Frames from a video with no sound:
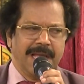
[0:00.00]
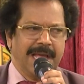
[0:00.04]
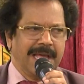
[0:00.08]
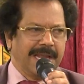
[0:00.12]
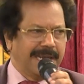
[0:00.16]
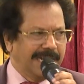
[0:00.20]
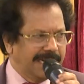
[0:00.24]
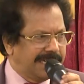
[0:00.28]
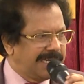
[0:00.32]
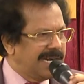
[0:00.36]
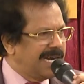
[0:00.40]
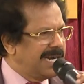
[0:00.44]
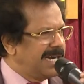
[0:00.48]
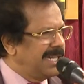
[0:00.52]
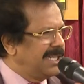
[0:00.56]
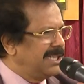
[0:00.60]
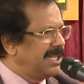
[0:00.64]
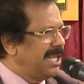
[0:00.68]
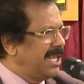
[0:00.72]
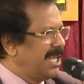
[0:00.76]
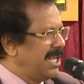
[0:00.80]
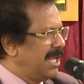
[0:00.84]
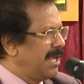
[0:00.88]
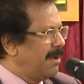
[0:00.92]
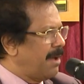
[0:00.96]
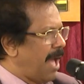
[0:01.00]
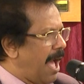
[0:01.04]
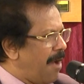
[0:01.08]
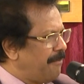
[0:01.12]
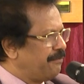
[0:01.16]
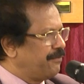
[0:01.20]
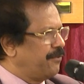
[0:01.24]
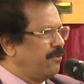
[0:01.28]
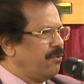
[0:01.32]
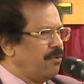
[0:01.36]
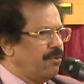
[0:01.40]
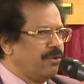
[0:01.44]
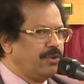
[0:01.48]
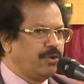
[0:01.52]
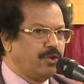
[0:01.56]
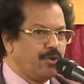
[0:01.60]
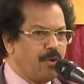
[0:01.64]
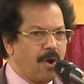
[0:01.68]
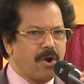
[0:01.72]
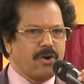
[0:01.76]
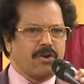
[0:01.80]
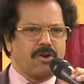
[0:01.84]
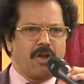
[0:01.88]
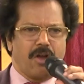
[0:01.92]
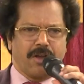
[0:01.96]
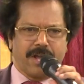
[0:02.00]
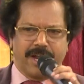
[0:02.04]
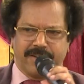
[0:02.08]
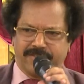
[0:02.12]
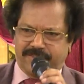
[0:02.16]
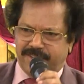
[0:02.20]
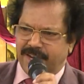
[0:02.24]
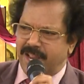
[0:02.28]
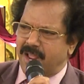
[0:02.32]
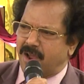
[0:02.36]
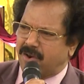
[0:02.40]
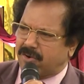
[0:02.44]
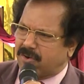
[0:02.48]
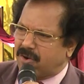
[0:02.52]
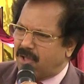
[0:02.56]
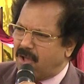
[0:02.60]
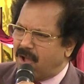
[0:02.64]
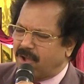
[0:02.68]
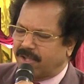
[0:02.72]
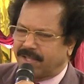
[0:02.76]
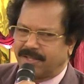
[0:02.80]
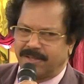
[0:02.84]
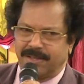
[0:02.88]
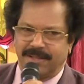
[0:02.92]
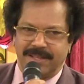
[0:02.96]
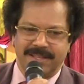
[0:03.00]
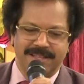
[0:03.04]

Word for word: Return in the afternoon, two o'clock or three o'clock.